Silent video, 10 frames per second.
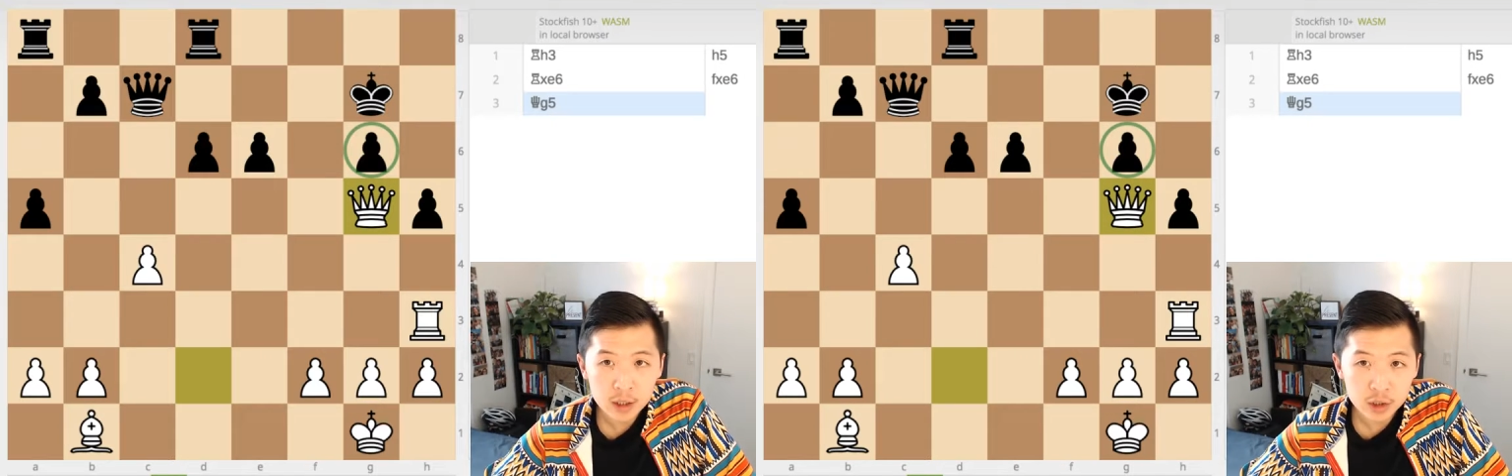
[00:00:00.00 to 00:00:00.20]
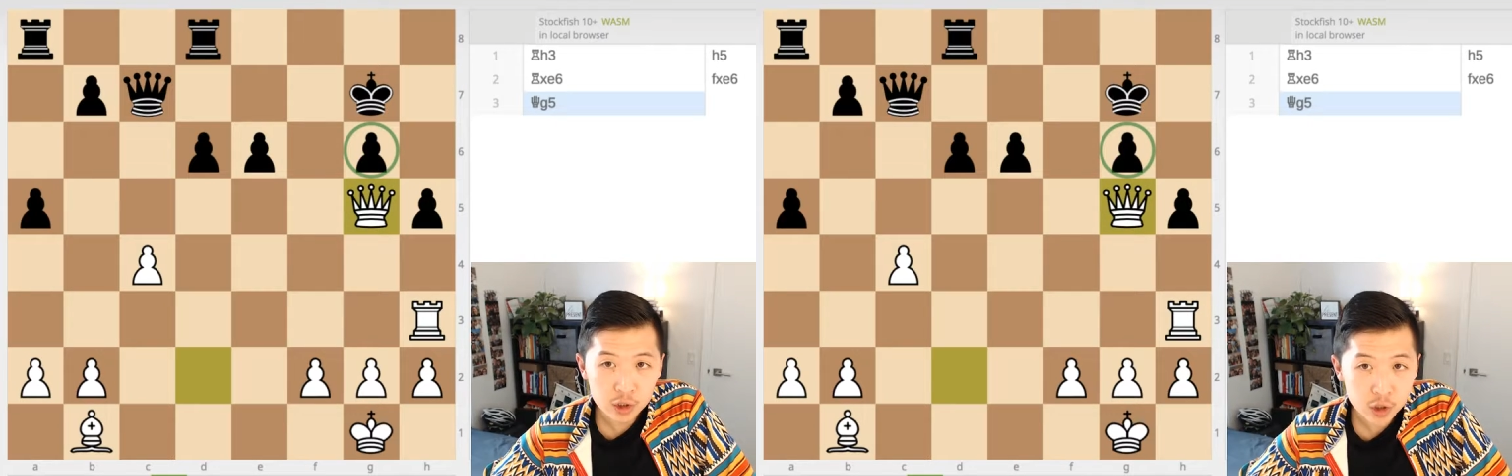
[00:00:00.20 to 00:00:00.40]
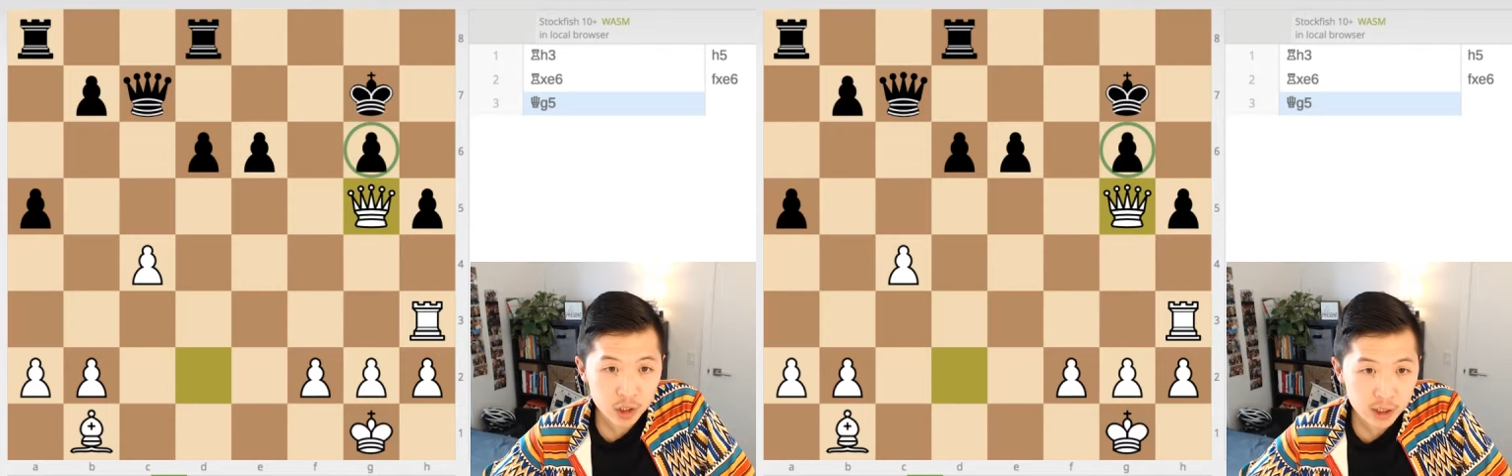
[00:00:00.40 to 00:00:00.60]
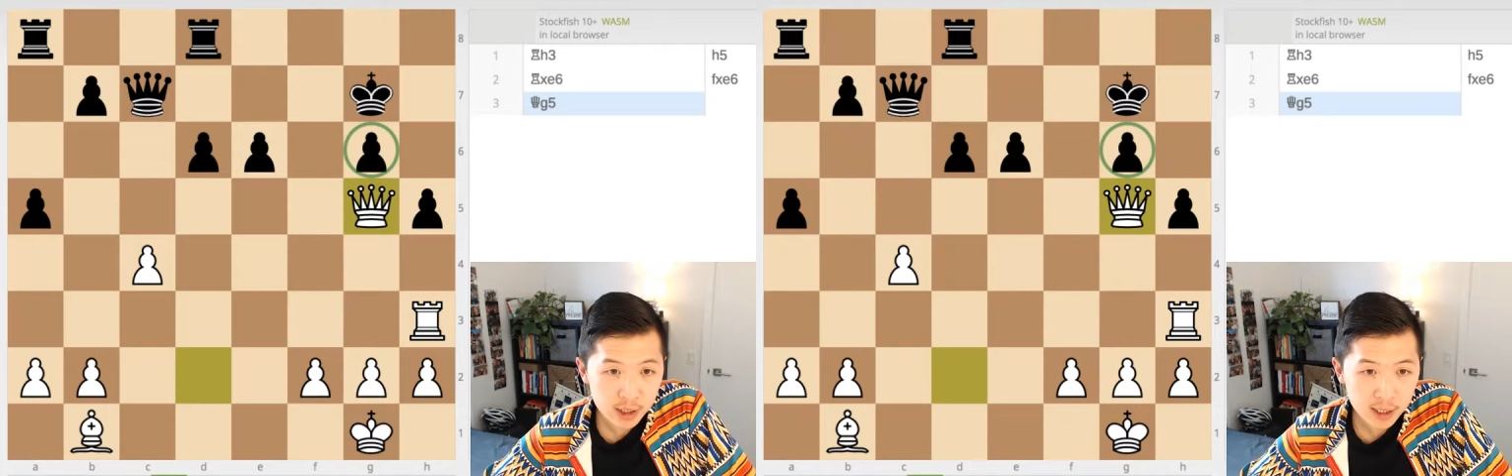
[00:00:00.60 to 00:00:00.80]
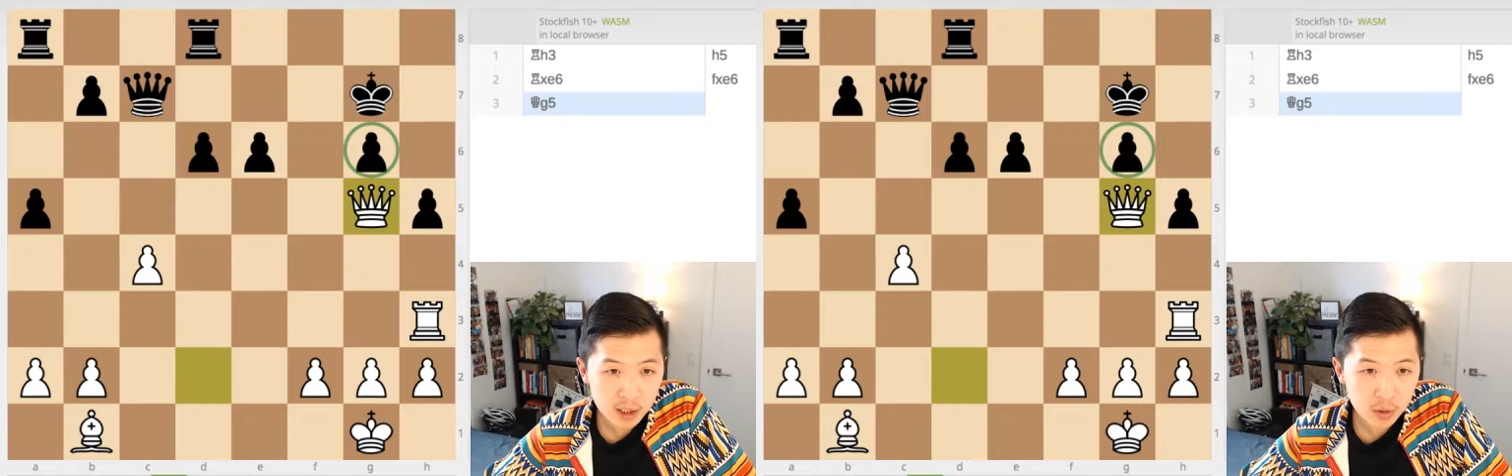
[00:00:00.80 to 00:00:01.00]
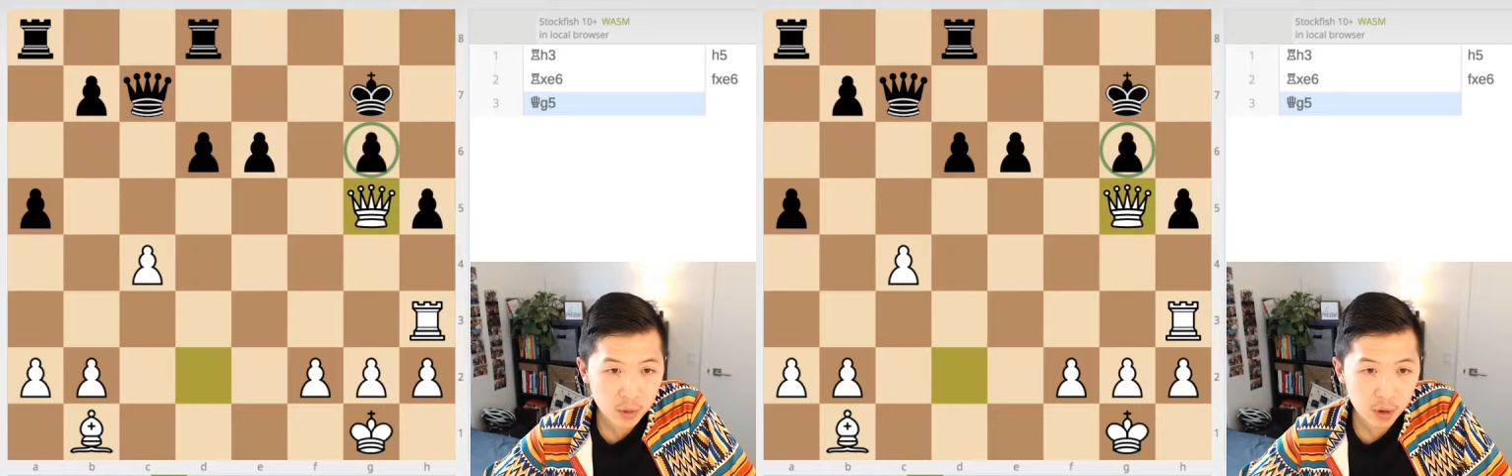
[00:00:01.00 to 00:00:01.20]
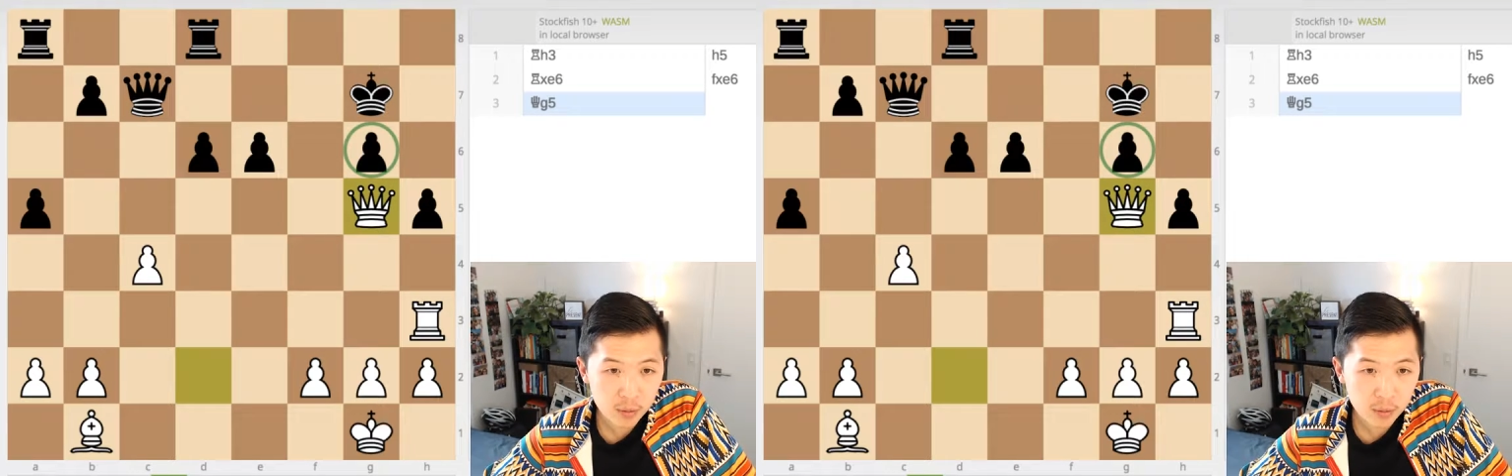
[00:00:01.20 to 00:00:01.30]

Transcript: g6 with our